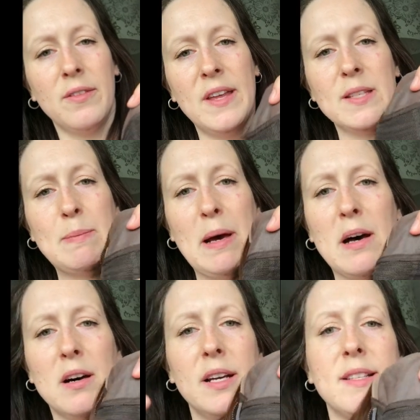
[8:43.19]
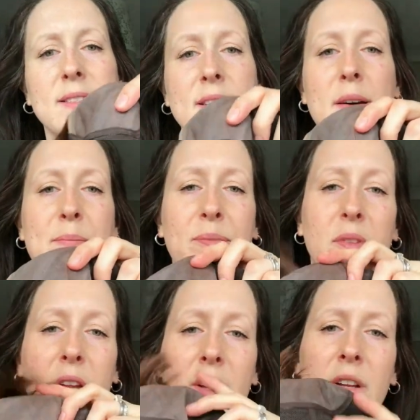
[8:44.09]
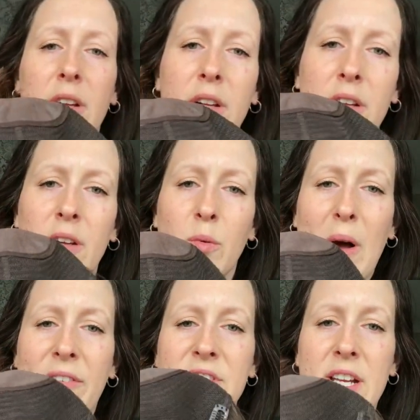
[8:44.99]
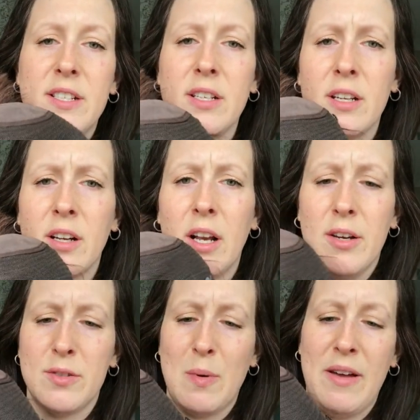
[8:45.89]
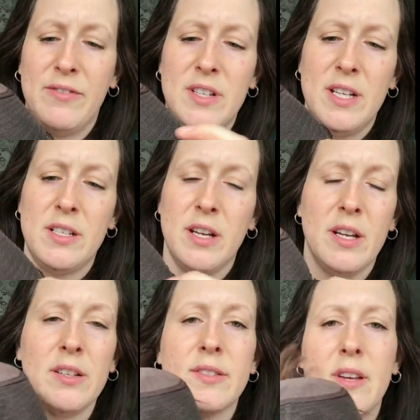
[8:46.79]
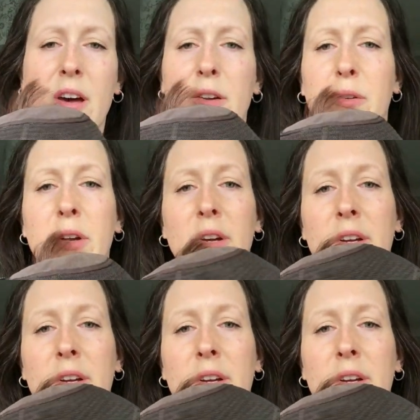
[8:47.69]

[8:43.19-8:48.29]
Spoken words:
This part is wefted, close wefted, so